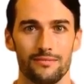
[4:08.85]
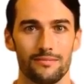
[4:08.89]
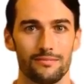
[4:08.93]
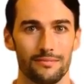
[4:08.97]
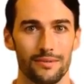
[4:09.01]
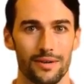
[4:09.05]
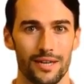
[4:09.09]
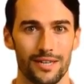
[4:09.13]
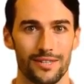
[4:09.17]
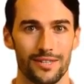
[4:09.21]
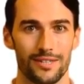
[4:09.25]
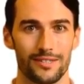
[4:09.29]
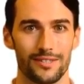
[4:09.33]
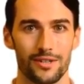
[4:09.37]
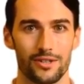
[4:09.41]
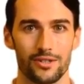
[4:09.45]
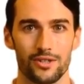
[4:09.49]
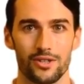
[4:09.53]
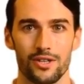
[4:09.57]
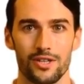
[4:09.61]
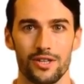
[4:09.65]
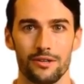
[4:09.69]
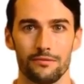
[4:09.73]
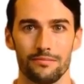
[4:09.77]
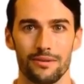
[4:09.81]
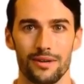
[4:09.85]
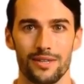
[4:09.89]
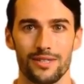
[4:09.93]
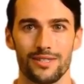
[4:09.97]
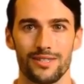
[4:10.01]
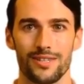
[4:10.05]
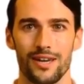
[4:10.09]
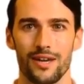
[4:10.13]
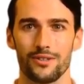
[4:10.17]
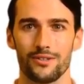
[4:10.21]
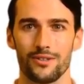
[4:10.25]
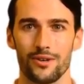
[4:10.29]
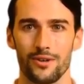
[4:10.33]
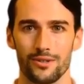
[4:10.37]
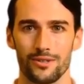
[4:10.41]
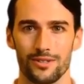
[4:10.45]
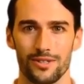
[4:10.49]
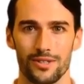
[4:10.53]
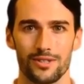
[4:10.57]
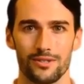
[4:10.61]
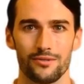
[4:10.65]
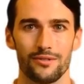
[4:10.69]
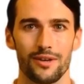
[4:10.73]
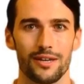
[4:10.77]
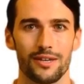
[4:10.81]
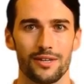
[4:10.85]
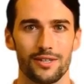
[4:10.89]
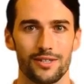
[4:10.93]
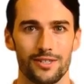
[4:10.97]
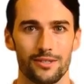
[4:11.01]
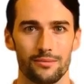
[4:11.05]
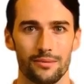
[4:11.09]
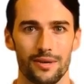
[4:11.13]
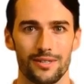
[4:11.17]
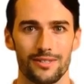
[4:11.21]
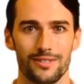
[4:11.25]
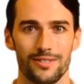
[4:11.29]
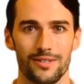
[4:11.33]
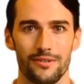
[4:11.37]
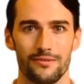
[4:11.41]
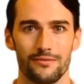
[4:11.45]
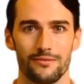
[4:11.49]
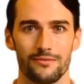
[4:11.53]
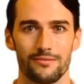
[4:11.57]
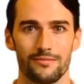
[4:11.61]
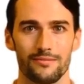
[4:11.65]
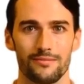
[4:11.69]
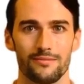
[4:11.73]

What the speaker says: Meeting the GMP standards is very expensive,